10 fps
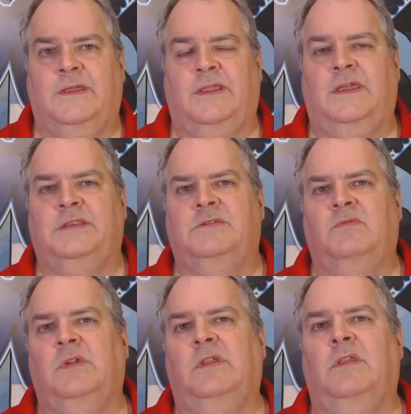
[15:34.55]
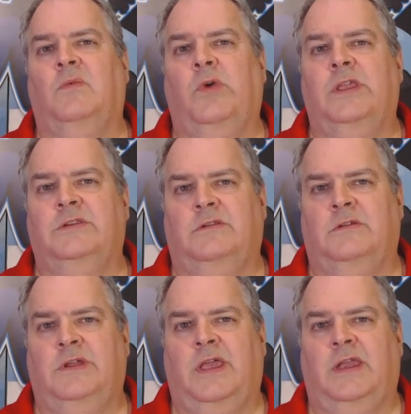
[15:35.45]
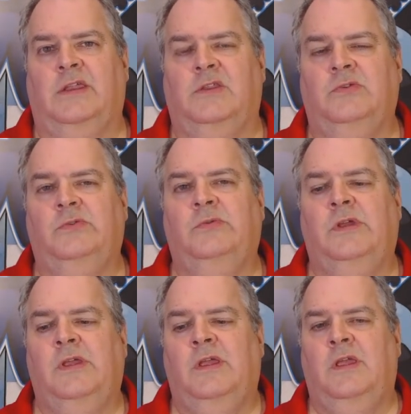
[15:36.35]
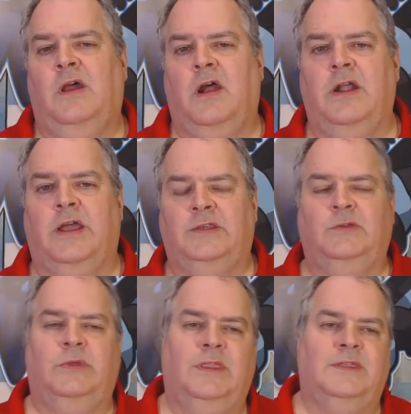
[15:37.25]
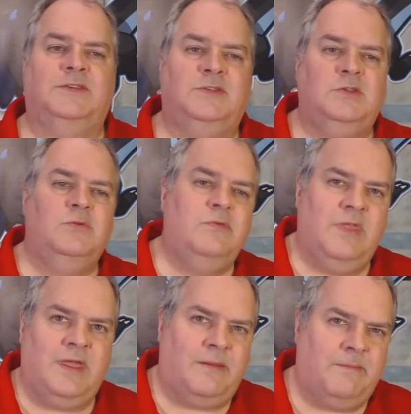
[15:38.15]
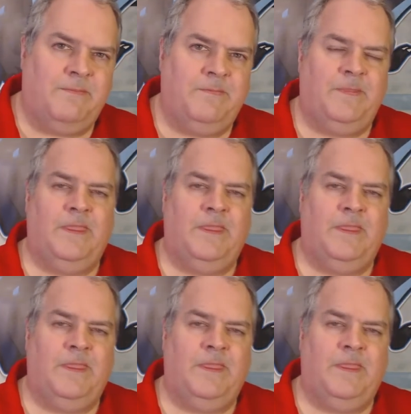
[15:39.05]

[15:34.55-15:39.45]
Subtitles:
And that's really the way to look at it. You are not doing this to them.